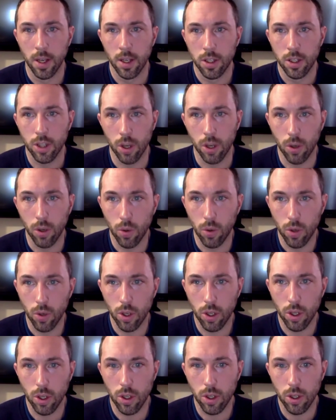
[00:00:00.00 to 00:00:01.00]
So
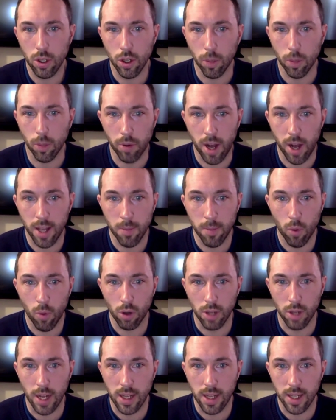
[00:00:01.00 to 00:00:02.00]
you're probably more
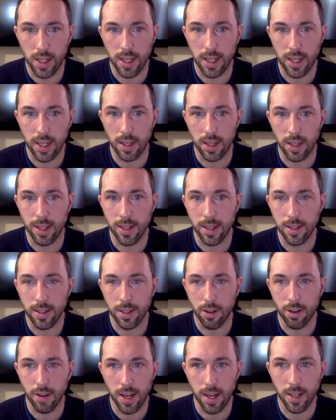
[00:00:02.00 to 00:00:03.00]
likely to eat things that
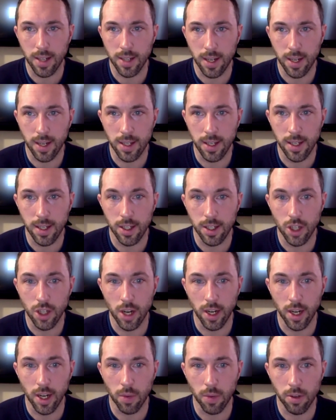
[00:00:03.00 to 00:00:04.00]
are
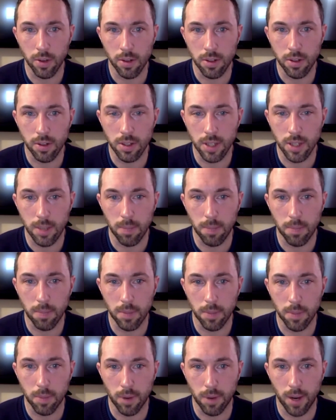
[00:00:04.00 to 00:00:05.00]
anti-ketogenic when you're sleep
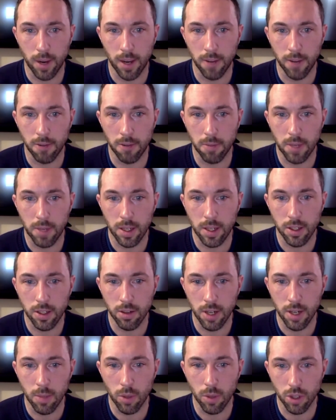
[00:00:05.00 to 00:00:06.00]
deprived because you're
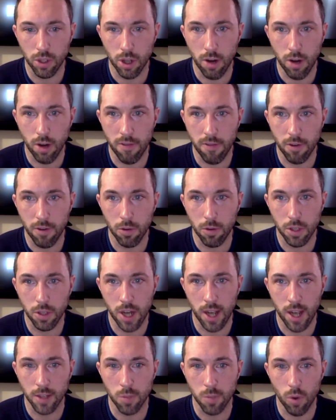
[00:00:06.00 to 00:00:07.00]
eating more junk food, which
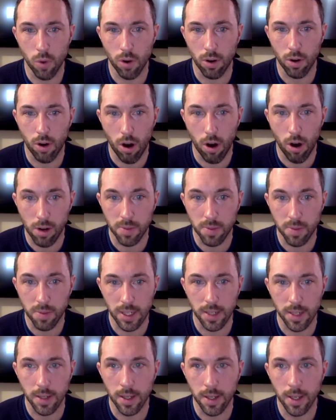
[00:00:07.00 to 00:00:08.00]
has more carbs in
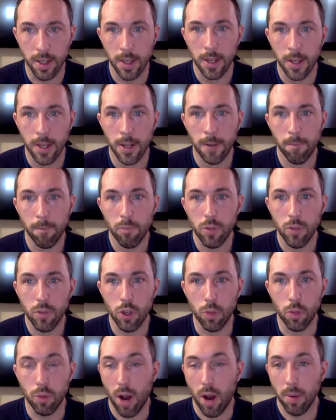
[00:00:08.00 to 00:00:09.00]
it.
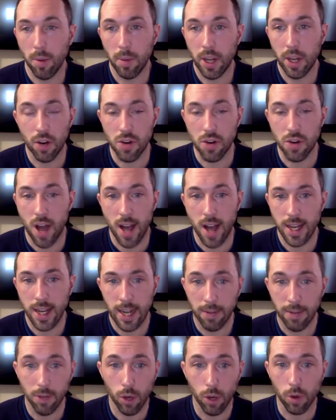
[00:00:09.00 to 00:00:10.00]
You probably are not going to
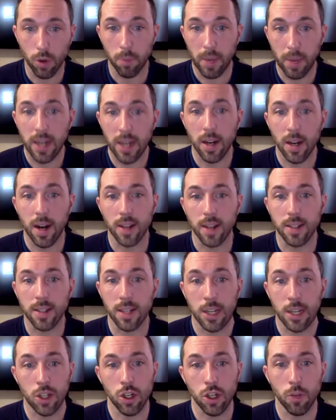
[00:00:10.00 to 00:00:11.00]
have lower beta
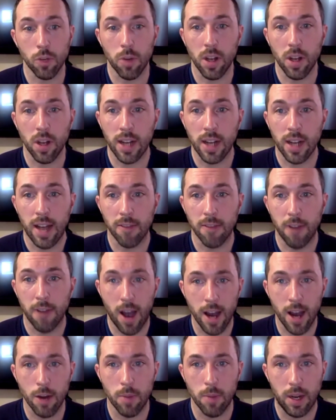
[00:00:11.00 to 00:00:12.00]
oxidation. You're probably going to have
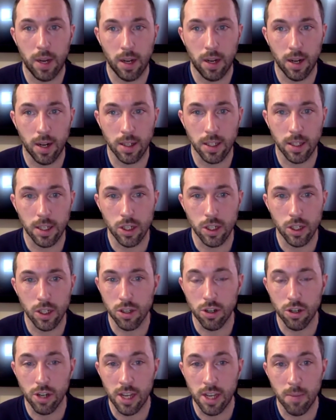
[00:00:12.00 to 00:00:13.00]
higher beta oxidation because
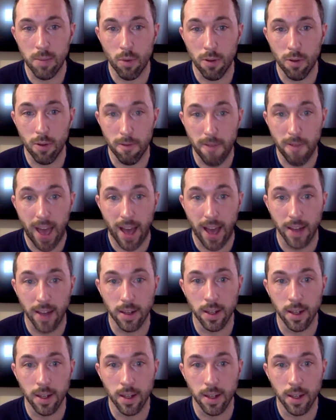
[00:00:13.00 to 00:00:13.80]
you're going to eat more fat.